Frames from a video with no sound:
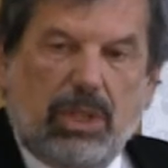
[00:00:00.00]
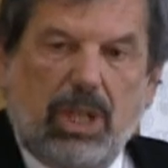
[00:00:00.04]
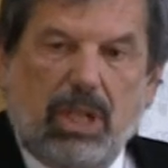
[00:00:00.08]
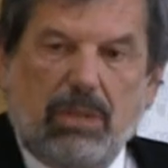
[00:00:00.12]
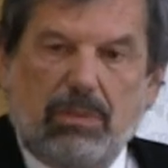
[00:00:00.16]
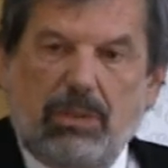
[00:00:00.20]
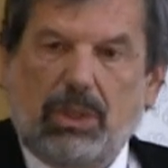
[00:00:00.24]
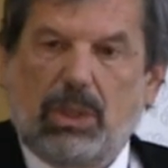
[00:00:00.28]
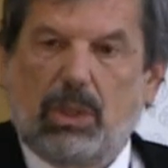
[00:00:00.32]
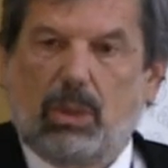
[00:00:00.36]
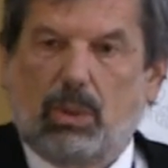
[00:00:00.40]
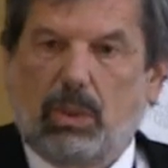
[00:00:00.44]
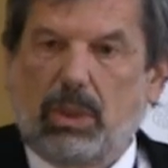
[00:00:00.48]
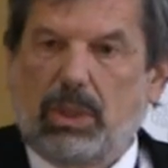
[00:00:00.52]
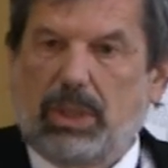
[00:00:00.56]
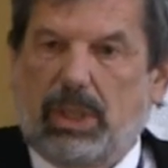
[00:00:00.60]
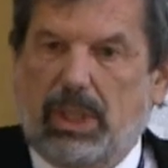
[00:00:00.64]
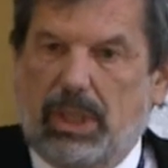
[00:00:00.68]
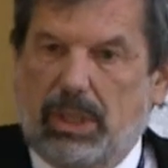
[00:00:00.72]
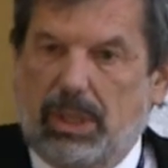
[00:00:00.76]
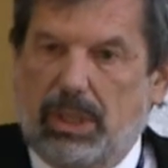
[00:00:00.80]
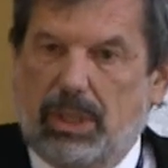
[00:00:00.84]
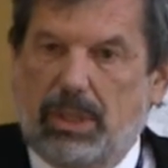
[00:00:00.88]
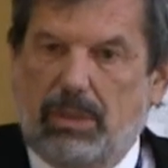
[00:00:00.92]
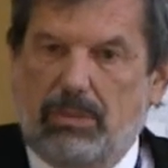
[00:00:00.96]
every
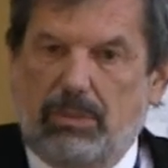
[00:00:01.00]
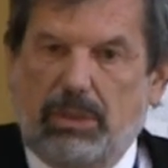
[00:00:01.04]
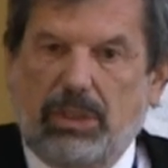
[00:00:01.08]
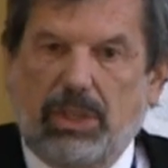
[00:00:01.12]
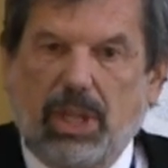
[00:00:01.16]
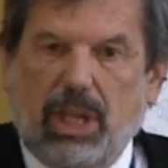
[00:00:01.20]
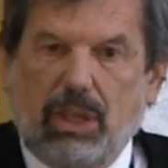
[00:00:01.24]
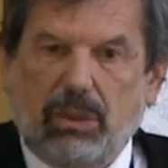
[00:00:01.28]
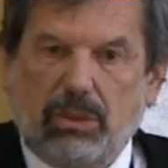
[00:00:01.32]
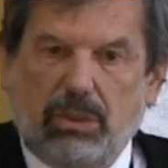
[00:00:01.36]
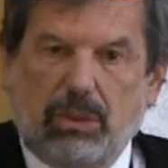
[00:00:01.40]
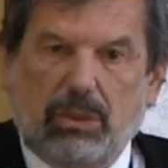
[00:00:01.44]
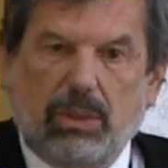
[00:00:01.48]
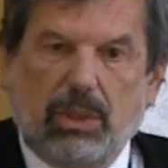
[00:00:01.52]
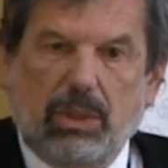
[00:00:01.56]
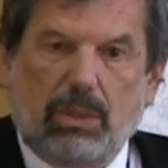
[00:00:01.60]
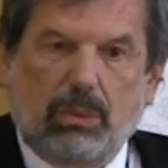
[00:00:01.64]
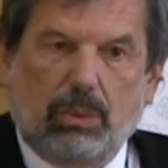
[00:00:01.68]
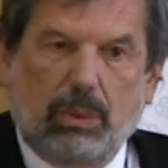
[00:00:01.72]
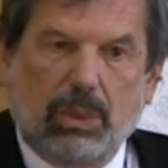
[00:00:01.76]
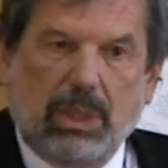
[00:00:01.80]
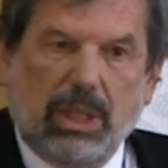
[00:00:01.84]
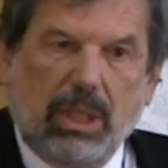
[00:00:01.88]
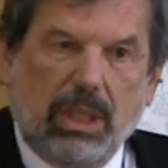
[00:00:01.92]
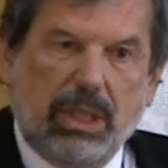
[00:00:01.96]
organ without
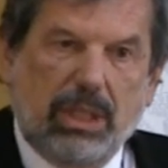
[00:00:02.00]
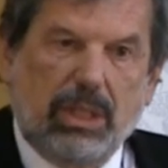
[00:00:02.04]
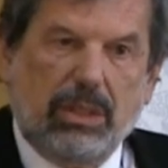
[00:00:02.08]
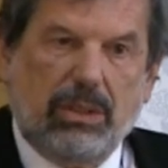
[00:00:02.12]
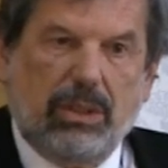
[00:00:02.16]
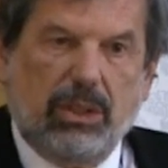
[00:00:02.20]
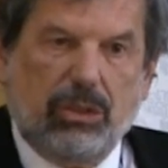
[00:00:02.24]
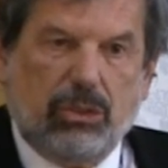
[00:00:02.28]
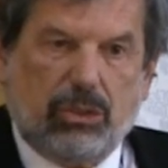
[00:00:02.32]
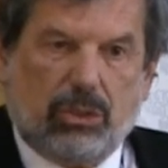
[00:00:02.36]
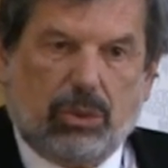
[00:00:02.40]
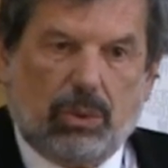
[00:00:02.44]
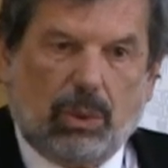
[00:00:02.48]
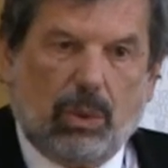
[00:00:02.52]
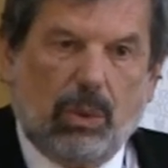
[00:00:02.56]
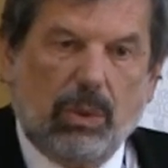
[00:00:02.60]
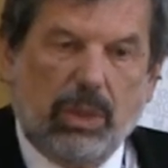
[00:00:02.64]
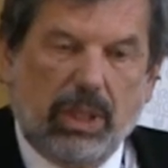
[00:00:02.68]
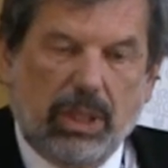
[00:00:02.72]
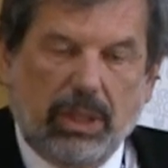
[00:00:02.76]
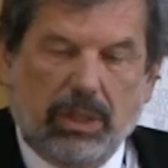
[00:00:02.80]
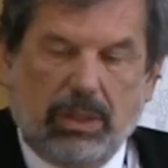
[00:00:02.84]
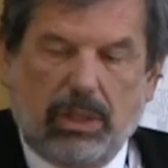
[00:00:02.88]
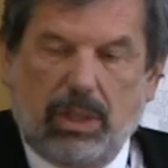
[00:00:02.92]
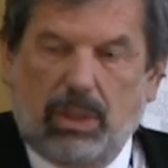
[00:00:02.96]
really
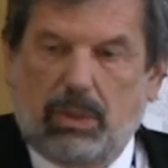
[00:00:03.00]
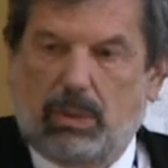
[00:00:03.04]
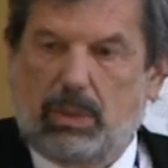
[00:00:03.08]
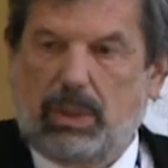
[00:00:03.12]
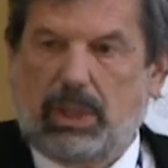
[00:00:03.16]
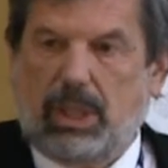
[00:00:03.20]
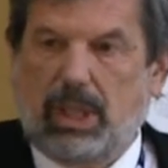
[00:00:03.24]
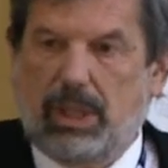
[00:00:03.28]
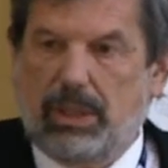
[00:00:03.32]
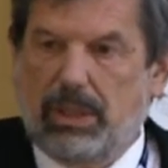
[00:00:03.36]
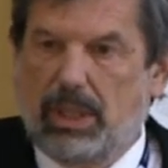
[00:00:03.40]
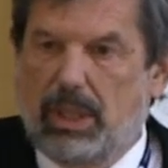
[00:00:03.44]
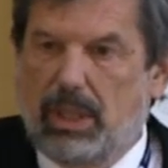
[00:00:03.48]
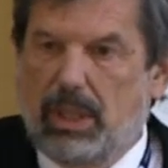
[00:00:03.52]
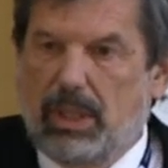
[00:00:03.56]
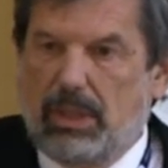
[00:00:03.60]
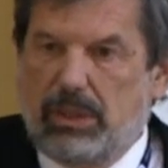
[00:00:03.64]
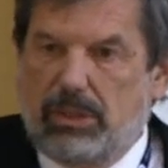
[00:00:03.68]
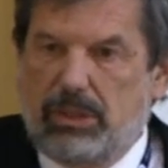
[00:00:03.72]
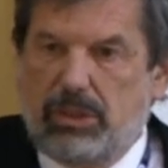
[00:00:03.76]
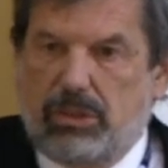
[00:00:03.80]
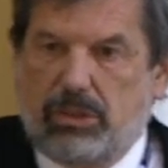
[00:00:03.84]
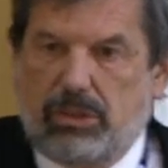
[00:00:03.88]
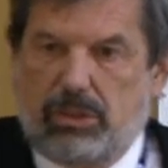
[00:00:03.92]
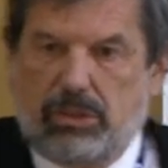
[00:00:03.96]
destroying the organ.
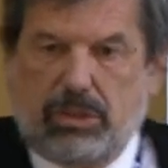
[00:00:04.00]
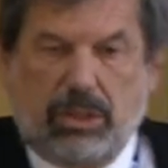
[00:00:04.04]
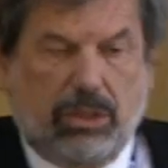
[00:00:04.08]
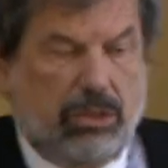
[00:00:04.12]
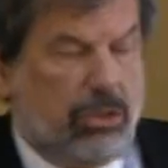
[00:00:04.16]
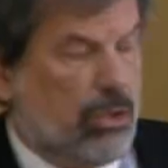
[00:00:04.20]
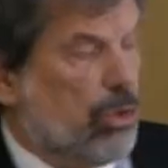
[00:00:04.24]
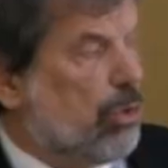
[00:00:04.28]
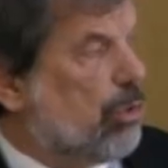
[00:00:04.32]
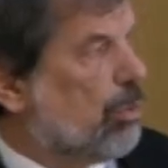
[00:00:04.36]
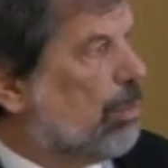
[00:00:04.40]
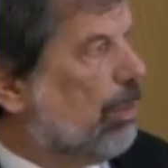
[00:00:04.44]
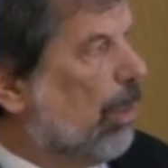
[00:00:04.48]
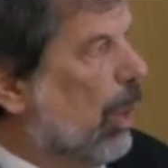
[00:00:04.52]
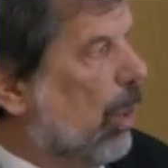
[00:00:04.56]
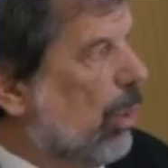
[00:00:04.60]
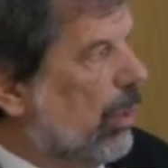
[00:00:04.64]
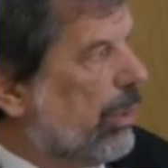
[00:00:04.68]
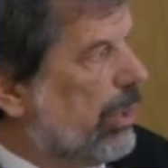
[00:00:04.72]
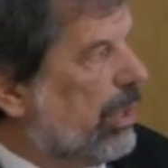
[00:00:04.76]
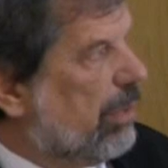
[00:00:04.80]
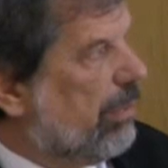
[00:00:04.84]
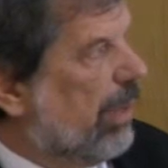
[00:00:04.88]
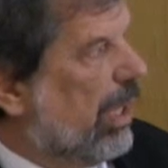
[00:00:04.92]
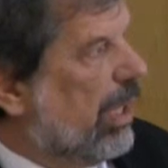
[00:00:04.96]
This such a small
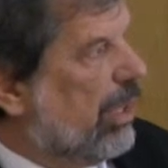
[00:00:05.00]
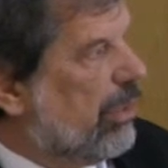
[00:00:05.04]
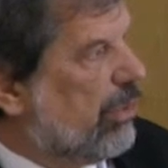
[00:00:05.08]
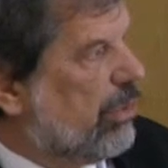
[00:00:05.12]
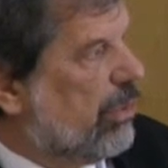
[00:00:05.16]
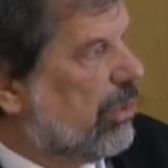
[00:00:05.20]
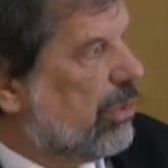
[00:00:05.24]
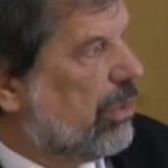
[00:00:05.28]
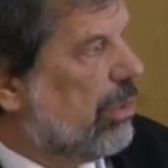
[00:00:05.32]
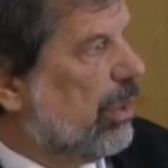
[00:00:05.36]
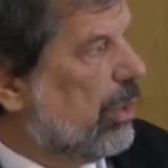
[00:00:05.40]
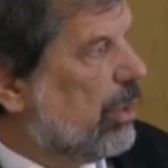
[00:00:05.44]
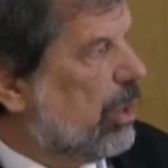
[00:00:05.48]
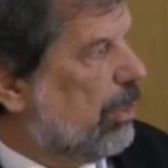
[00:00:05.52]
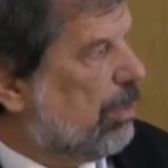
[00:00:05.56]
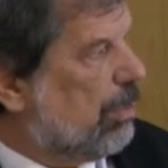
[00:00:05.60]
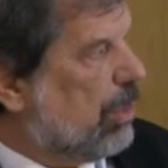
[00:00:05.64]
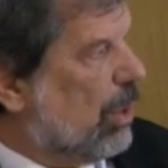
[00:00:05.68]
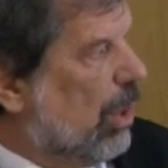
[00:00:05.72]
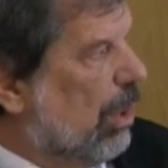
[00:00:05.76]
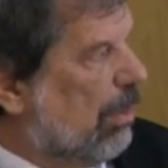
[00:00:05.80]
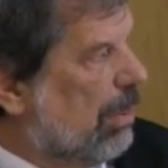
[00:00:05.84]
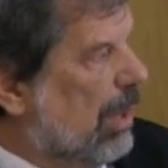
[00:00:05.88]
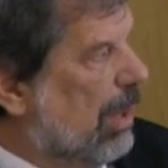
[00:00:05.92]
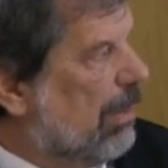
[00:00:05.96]
device is not a
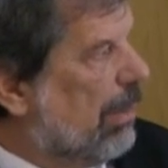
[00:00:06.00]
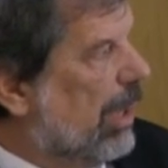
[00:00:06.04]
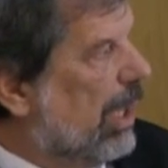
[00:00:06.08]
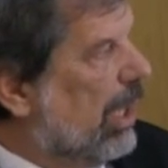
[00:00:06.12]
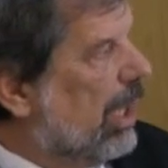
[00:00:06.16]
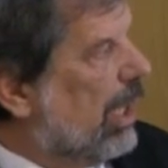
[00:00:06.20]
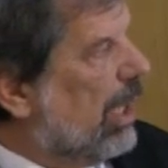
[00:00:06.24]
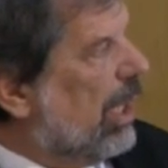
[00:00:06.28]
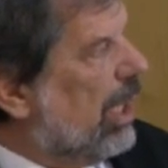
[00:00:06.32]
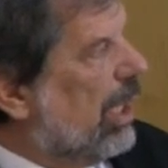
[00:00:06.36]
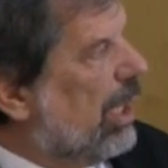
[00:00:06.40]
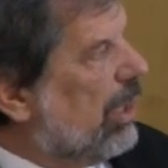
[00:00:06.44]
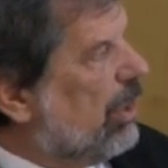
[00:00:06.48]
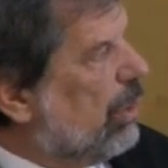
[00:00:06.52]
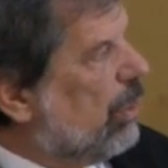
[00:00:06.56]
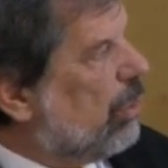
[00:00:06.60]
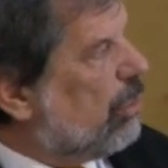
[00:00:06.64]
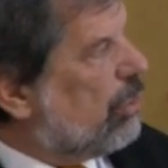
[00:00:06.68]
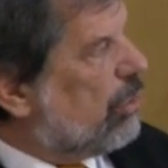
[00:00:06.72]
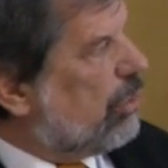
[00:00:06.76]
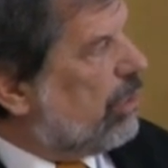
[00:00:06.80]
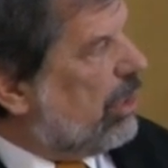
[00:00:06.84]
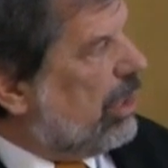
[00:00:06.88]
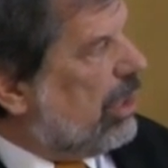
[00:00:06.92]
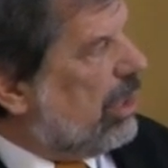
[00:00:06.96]
problem. And you
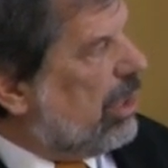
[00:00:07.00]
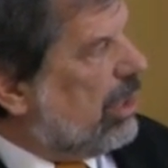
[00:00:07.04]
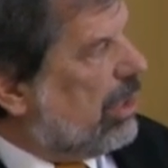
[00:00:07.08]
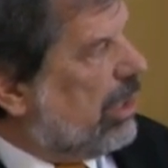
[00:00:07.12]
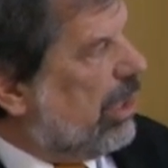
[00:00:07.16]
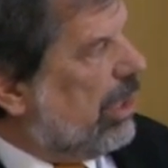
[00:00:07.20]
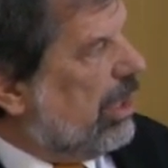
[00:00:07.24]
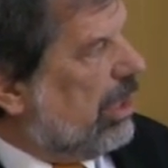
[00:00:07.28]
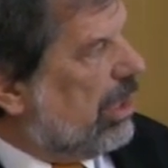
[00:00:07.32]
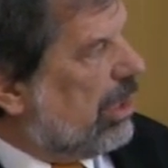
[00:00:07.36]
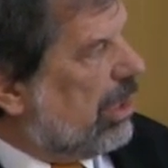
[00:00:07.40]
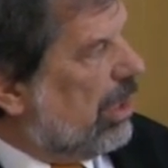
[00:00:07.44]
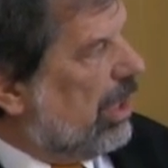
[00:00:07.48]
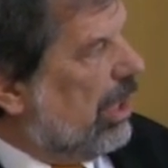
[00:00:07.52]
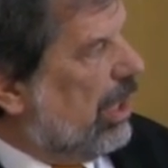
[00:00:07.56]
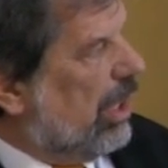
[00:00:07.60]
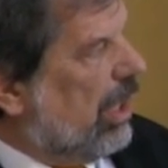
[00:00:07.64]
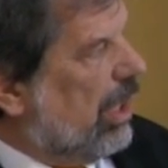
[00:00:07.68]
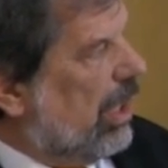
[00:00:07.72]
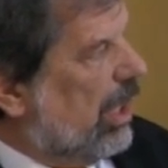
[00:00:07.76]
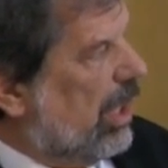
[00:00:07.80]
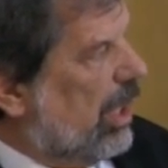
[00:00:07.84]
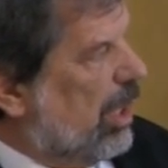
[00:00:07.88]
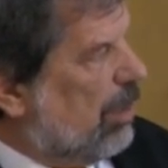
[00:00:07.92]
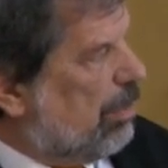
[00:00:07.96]
see it here
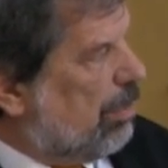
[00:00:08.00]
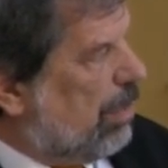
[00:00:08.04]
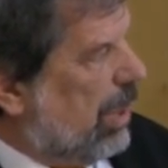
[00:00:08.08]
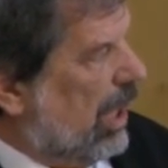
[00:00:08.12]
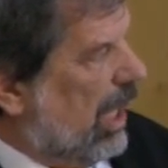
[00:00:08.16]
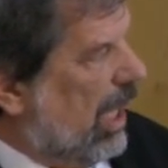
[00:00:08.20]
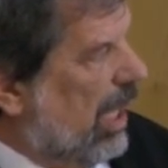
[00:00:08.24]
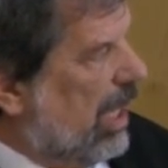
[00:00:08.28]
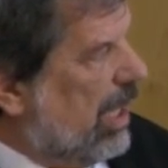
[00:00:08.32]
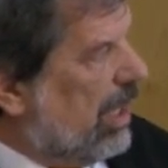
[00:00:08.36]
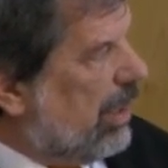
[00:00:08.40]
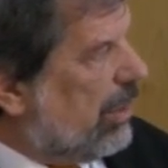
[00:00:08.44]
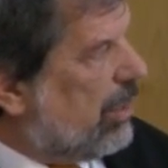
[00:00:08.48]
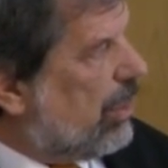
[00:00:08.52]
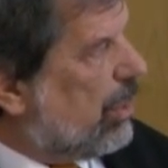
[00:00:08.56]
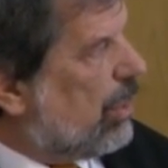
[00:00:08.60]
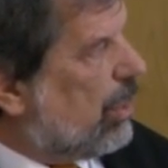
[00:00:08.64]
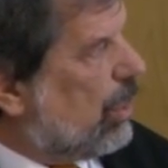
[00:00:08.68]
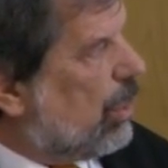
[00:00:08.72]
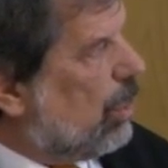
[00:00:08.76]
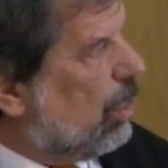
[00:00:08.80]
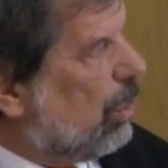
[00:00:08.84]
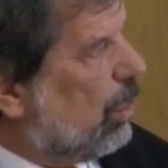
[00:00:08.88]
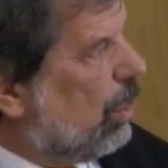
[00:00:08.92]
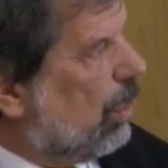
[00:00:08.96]
applied
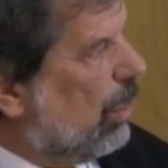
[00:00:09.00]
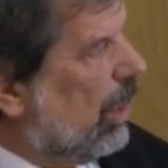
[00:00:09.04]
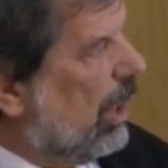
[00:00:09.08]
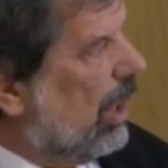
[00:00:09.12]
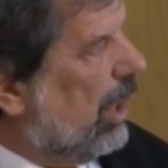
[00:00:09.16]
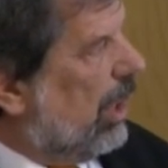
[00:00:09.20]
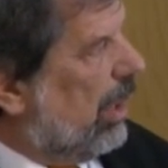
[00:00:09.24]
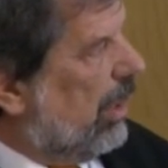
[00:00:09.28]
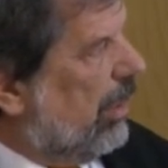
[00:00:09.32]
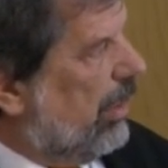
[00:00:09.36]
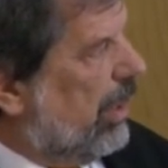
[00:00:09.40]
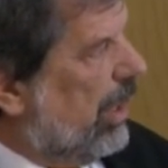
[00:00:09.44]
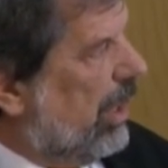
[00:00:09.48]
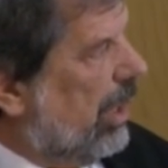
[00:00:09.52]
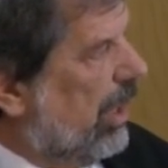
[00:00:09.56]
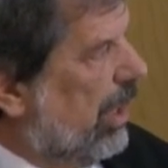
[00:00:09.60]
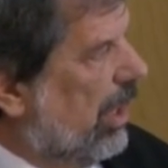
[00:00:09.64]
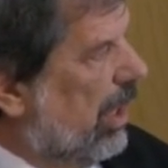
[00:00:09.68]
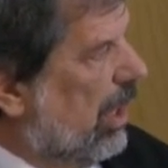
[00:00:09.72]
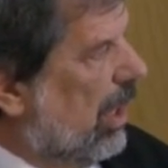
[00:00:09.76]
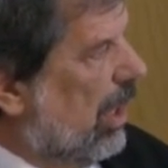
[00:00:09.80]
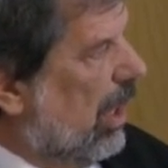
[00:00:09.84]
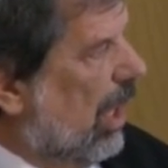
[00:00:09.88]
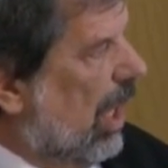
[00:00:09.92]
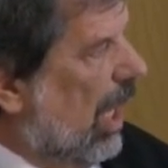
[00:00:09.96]
to
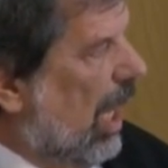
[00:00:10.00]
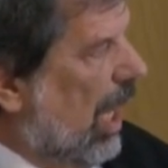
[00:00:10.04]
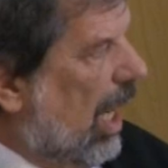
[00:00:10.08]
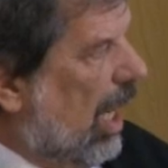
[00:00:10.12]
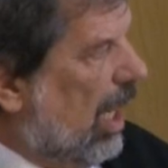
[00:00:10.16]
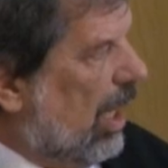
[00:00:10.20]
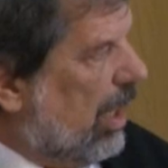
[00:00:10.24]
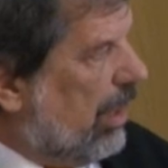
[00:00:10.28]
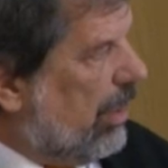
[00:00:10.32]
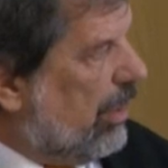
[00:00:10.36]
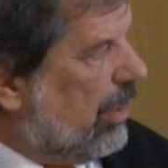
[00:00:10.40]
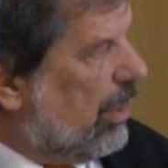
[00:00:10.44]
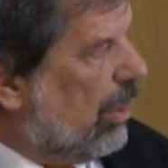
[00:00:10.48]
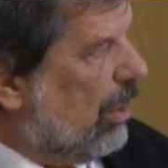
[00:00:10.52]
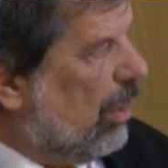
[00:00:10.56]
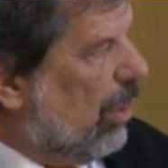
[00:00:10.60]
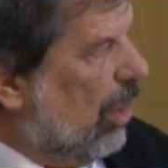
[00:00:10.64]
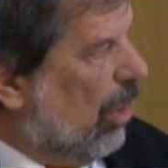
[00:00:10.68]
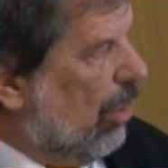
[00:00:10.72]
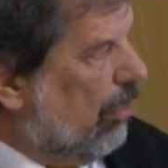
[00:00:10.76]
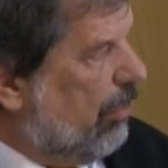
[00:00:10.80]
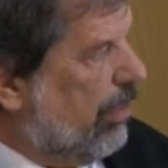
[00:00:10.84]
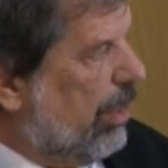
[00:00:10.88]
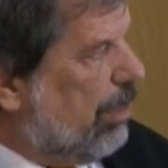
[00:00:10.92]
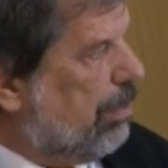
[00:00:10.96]
the heart
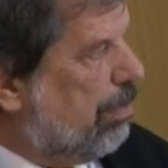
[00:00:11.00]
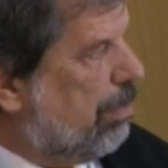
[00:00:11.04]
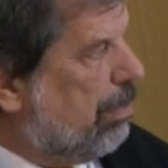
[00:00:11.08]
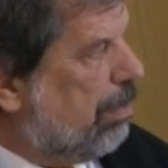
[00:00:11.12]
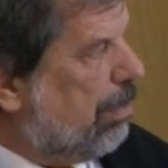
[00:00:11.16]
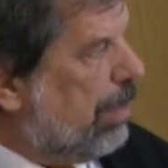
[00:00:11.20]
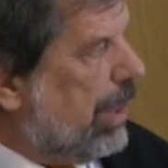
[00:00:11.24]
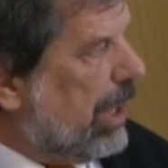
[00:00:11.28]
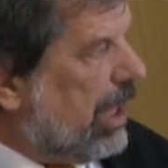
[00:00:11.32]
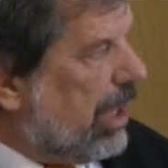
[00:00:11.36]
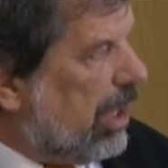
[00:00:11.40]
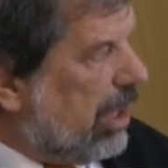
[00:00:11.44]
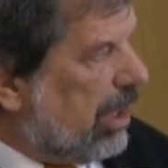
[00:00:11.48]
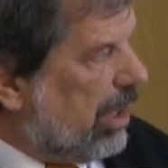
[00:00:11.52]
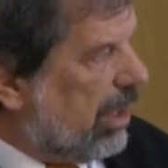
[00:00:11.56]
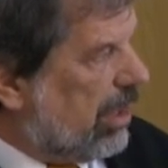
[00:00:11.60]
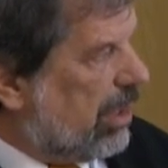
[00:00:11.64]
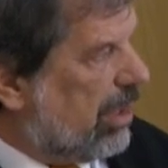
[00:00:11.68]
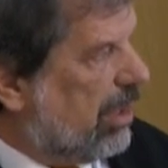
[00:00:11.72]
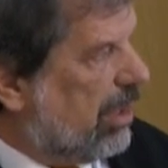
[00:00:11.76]
of a pig,